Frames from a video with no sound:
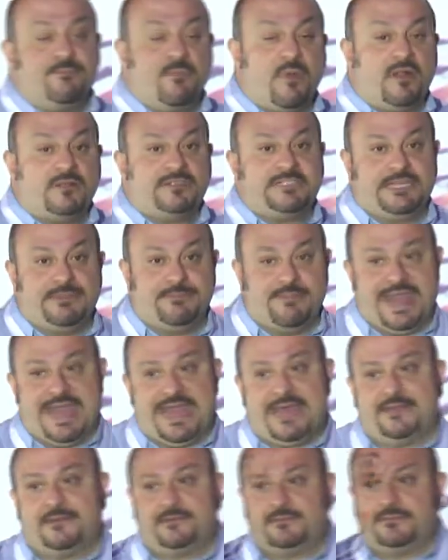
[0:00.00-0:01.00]

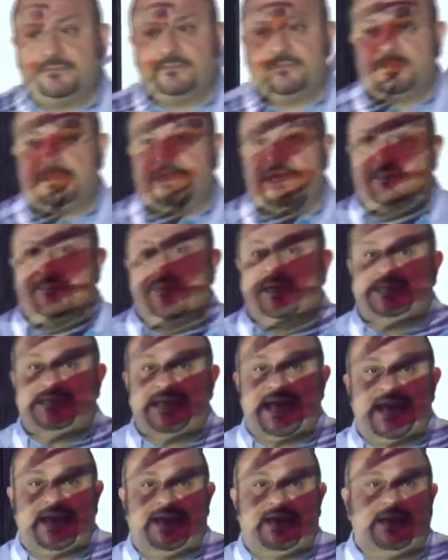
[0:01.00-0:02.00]
multi-matte can be
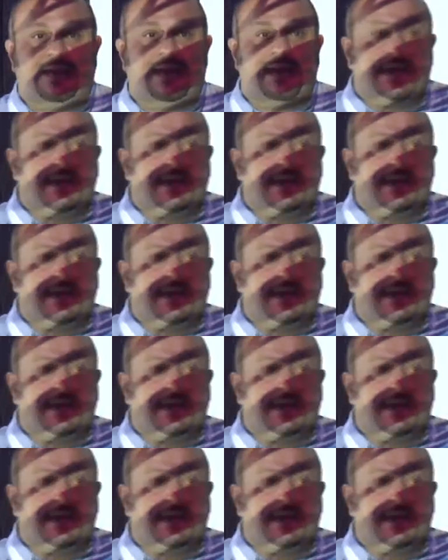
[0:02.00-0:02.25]
taken